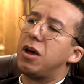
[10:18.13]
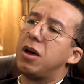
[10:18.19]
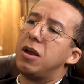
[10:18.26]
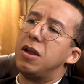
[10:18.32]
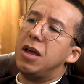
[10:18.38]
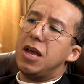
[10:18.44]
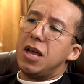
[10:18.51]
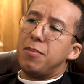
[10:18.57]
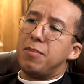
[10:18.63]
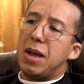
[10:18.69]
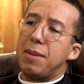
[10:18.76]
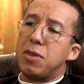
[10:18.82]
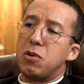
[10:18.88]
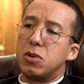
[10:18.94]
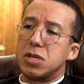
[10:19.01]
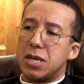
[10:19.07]
And maybe
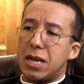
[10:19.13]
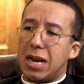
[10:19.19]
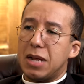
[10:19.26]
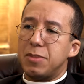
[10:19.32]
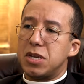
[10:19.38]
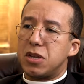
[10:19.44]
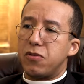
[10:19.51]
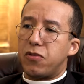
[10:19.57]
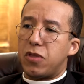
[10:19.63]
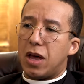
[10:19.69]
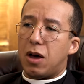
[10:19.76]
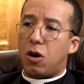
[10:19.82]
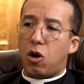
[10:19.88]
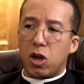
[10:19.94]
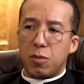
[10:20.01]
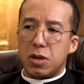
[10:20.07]
there was an element of that
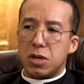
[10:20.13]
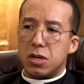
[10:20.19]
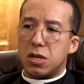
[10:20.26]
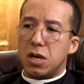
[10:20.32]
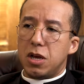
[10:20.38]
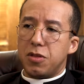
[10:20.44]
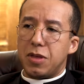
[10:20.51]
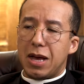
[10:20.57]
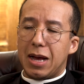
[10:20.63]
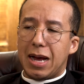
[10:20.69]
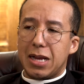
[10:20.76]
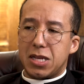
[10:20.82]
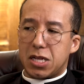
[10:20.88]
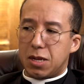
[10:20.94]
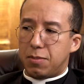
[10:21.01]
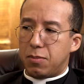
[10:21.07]
argument that had
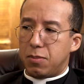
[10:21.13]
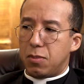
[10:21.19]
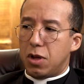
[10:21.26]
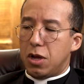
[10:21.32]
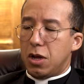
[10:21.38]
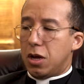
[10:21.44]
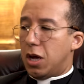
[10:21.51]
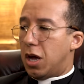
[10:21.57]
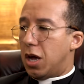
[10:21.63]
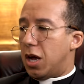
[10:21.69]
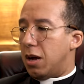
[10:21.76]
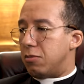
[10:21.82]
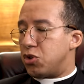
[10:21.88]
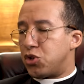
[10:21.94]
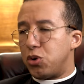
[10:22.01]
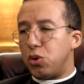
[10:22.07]
some uh,
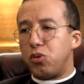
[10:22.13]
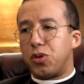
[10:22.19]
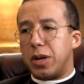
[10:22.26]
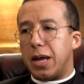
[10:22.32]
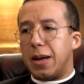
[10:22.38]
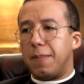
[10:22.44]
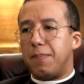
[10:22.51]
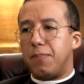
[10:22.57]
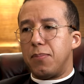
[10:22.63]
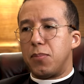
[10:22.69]
truth in it.